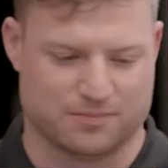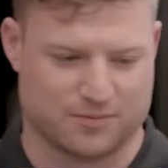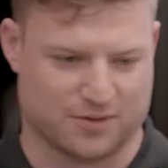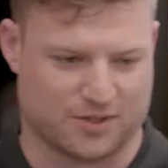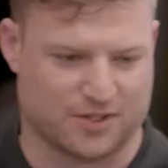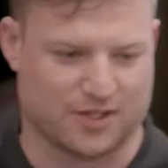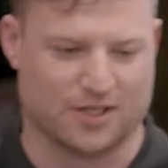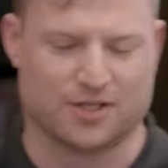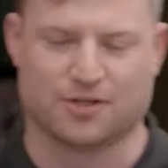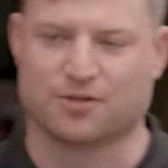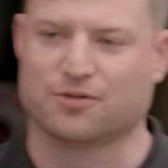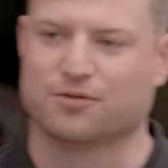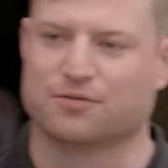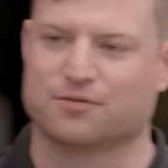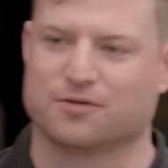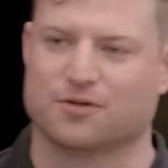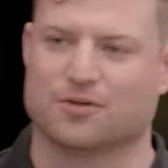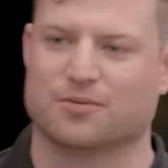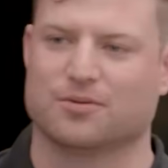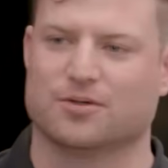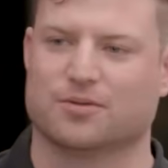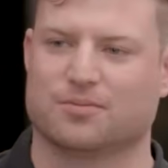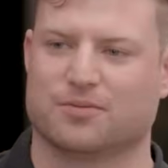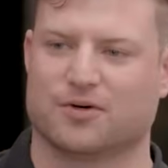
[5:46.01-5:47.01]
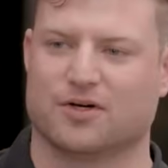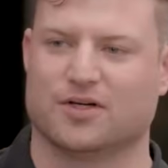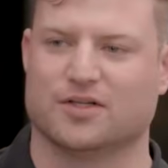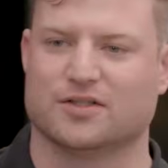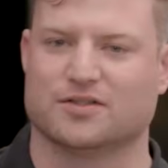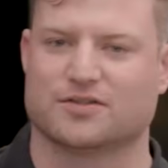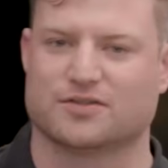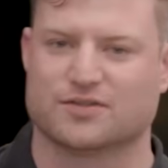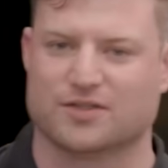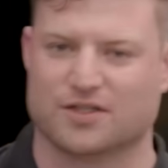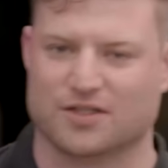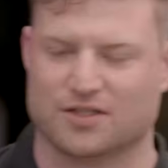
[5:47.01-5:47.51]
mechanical four-wheel
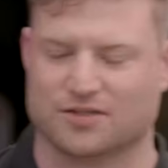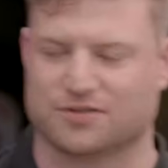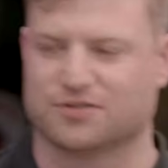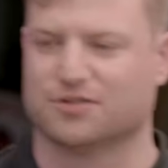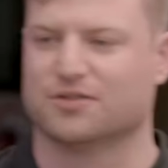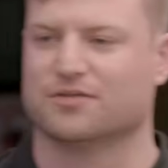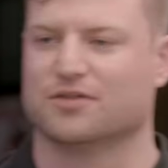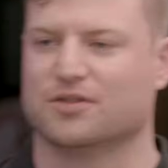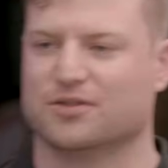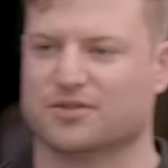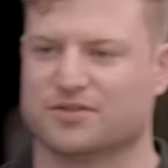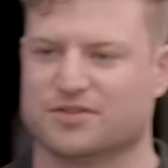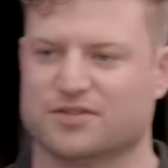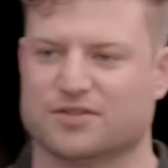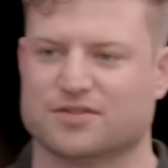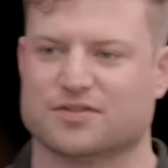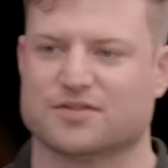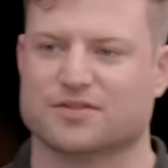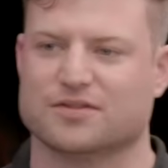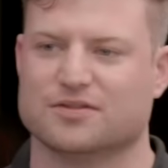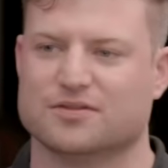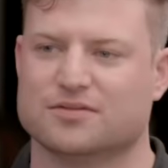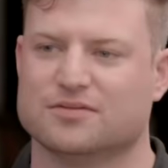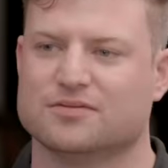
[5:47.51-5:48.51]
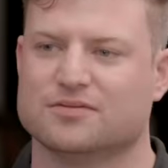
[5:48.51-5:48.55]
brakes, uh, servo-assisted.